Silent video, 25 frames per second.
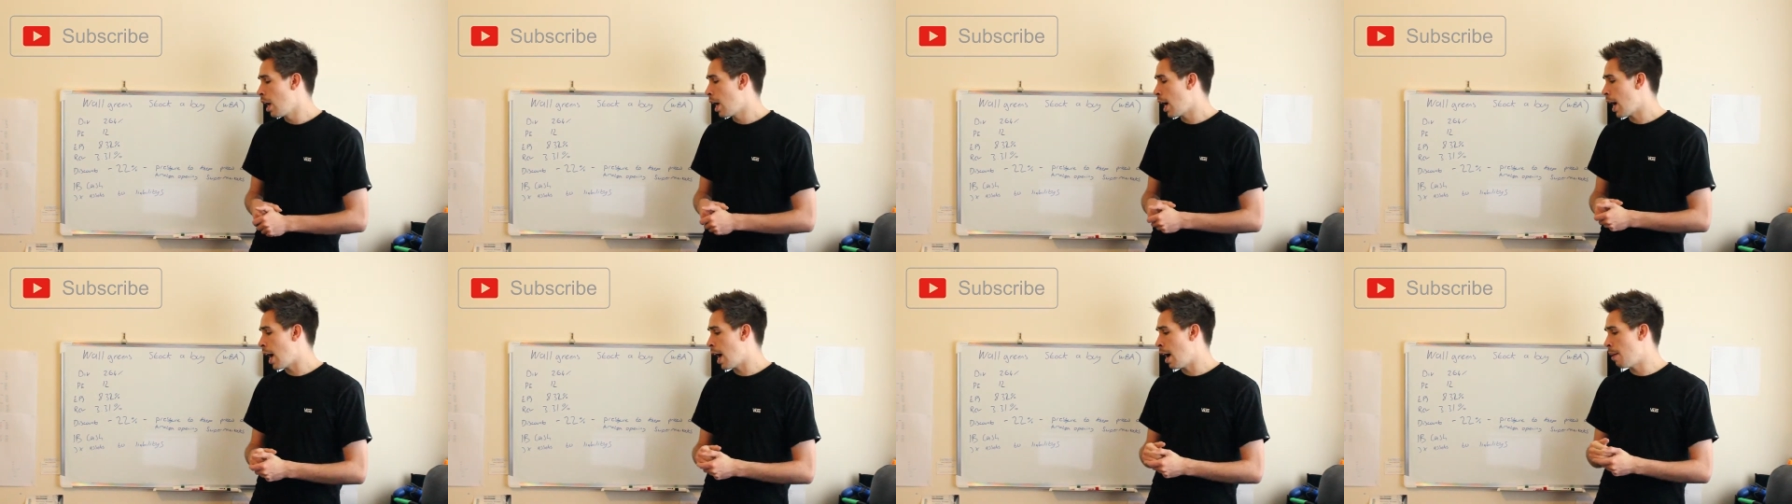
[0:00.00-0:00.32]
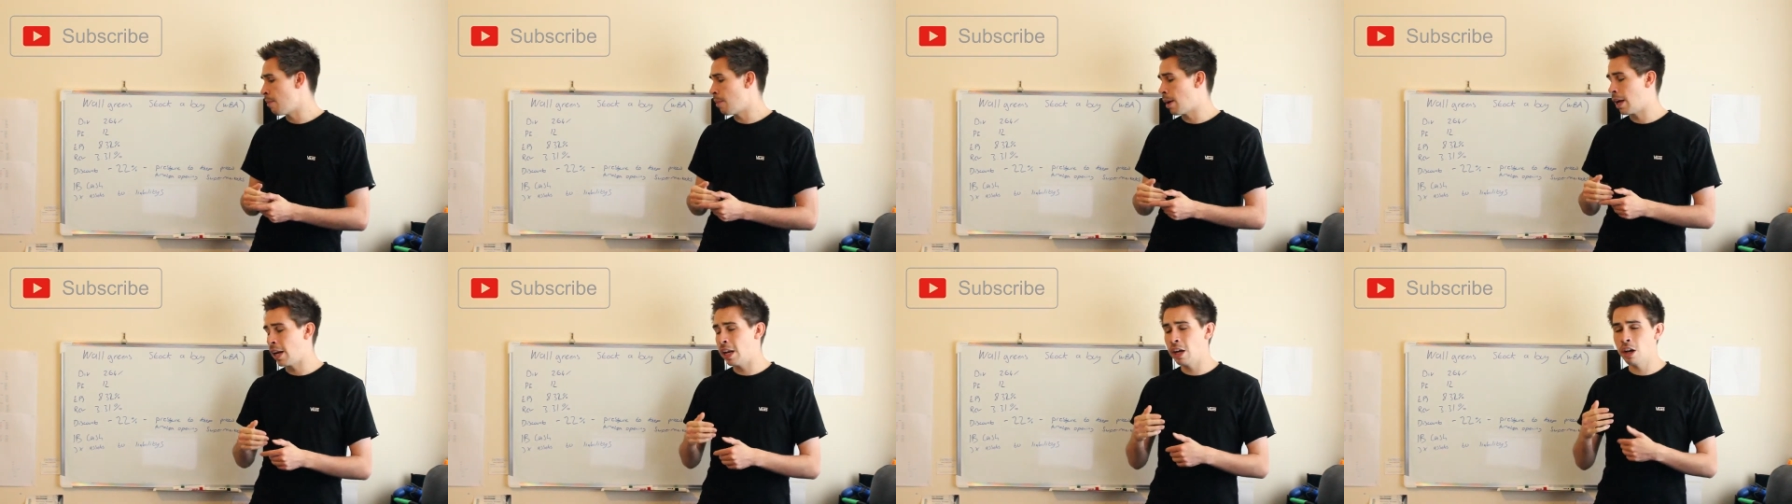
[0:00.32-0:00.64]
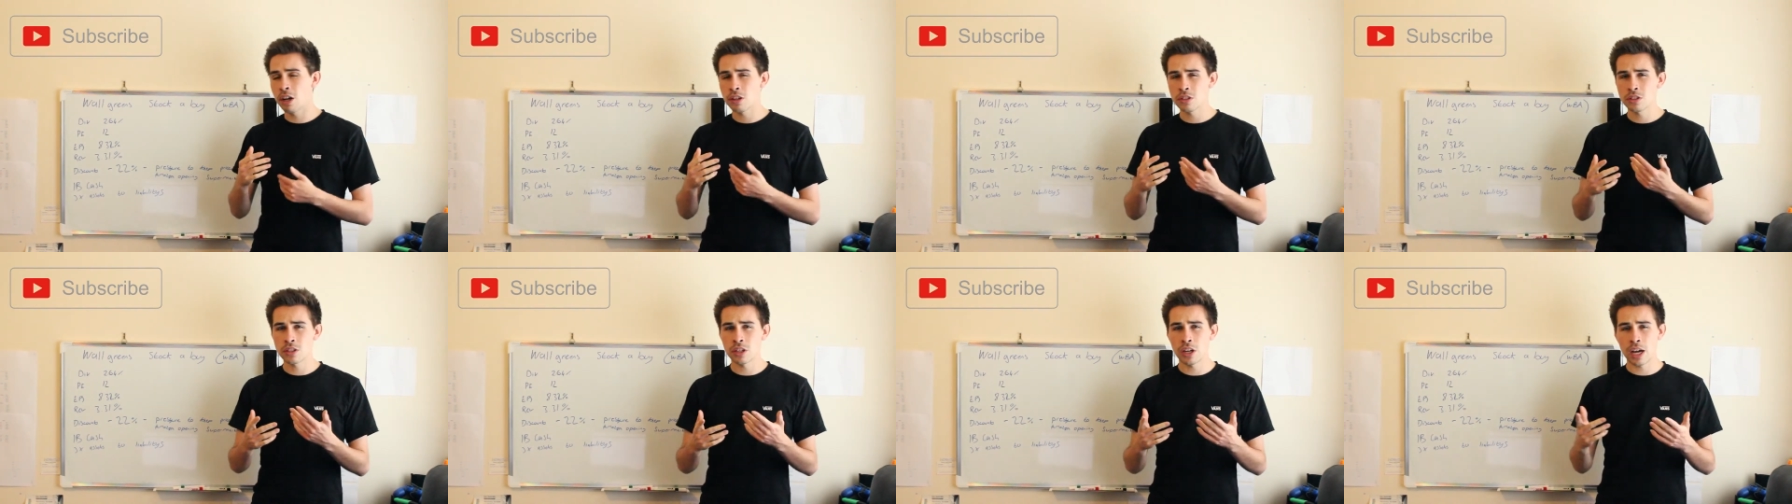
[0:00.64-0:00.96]
Um, and I
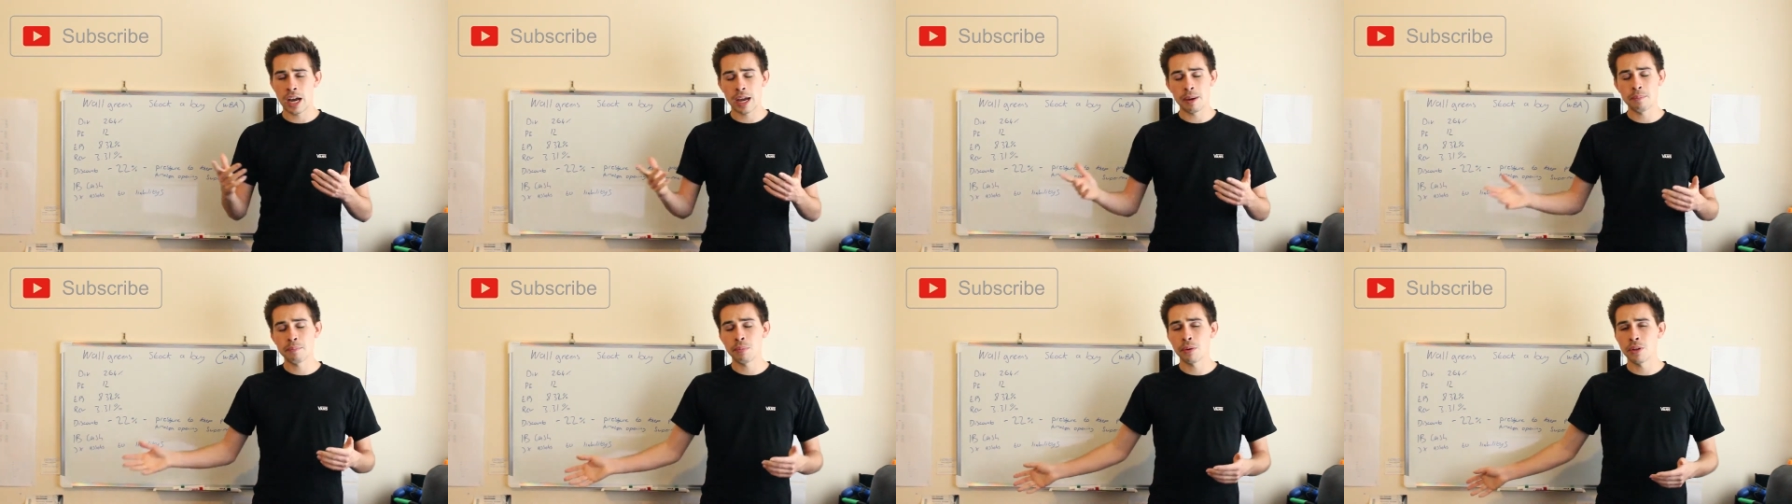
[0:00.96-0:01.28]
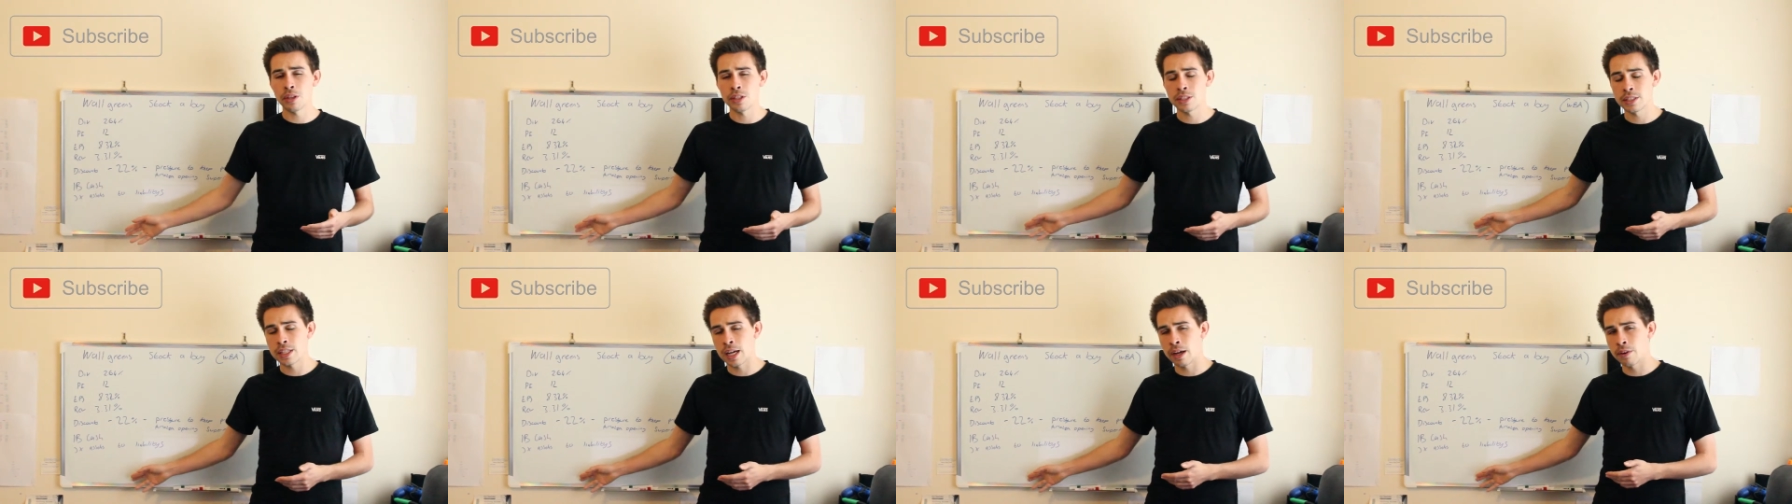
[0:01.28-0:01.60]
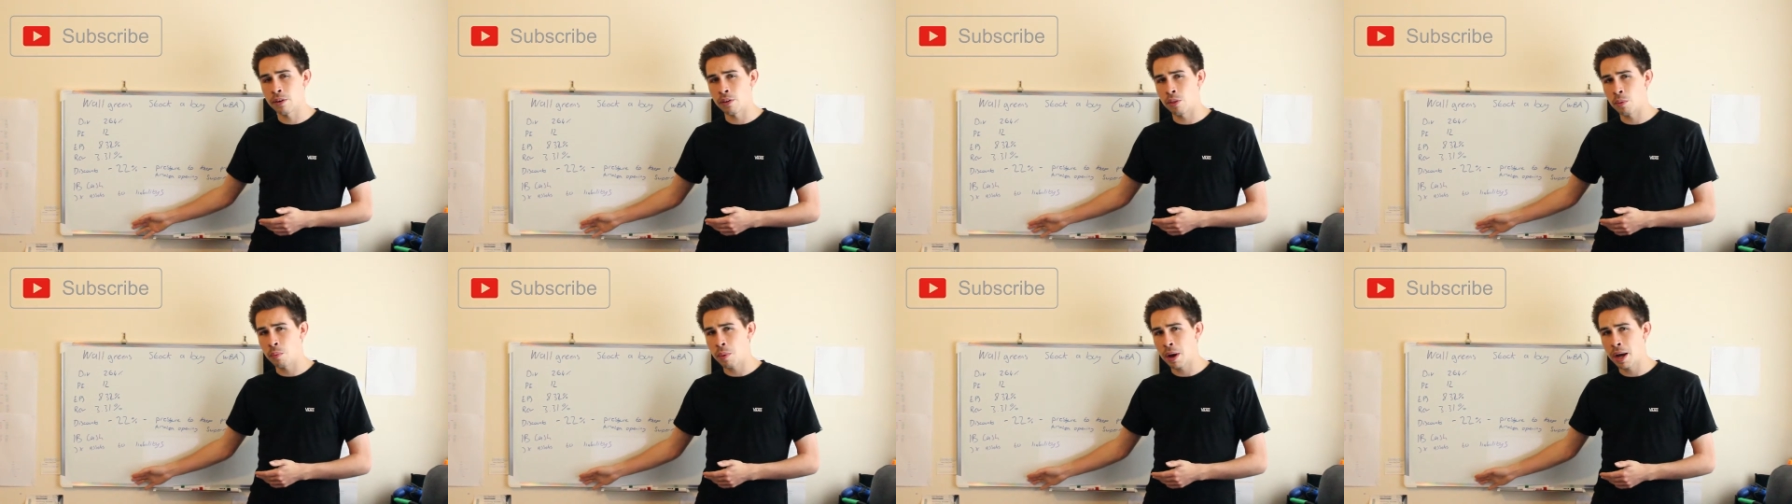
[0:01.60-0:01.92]
also, I haven't put this down
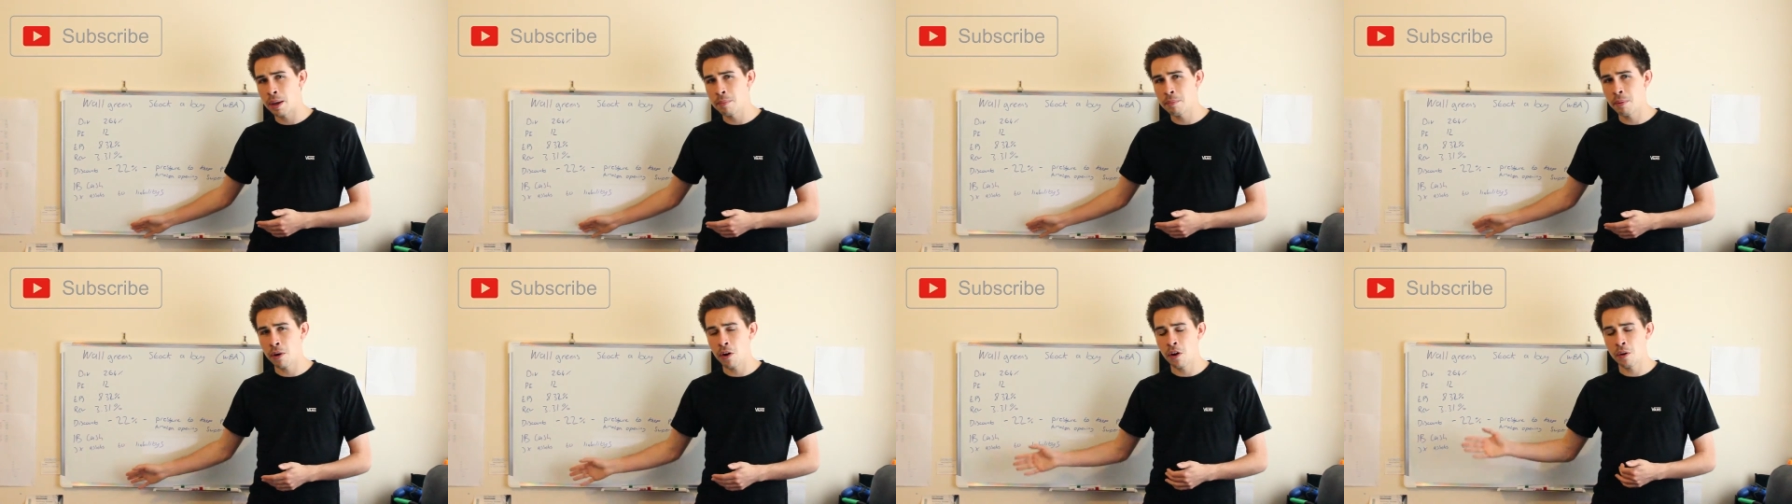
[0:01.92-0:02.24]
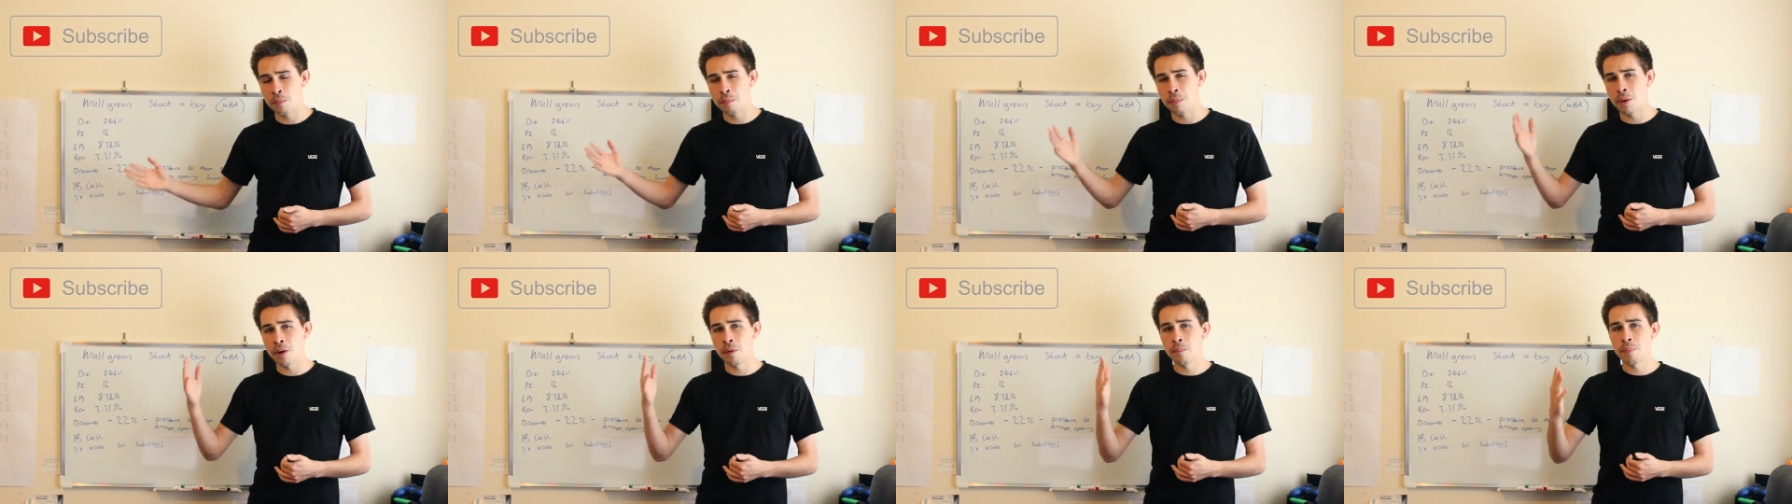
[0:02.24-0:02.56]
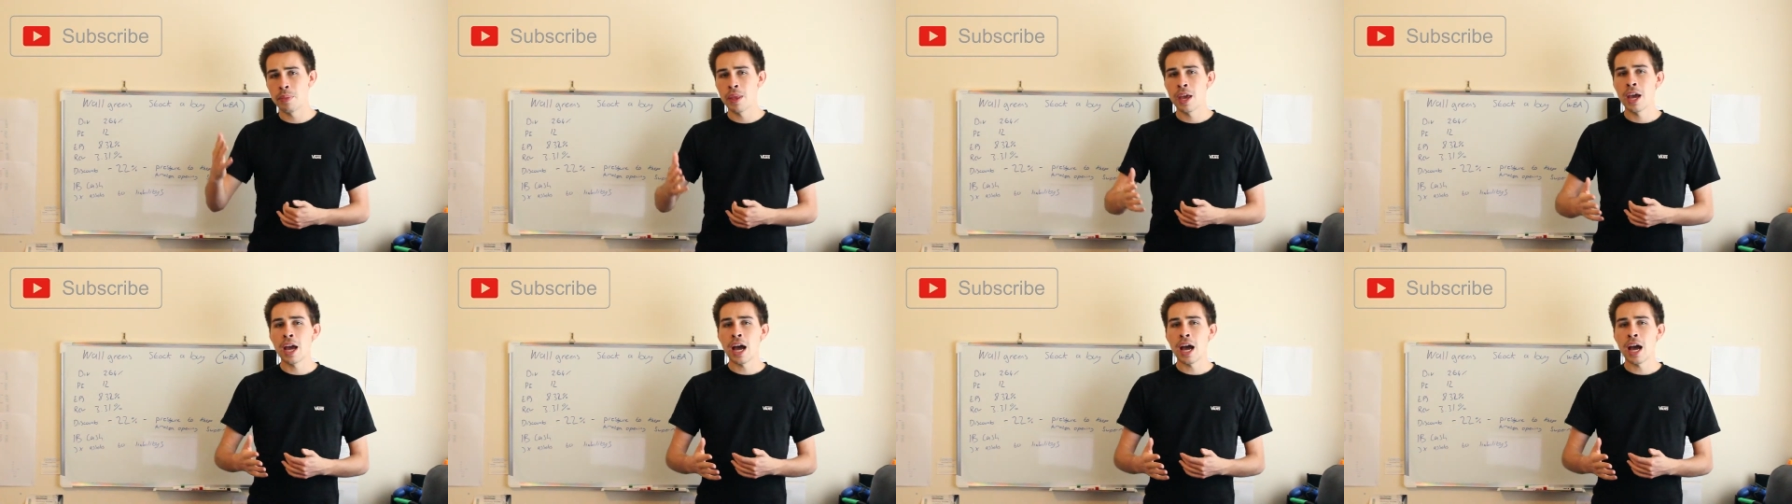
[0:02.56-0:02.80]
on the whiteboard, but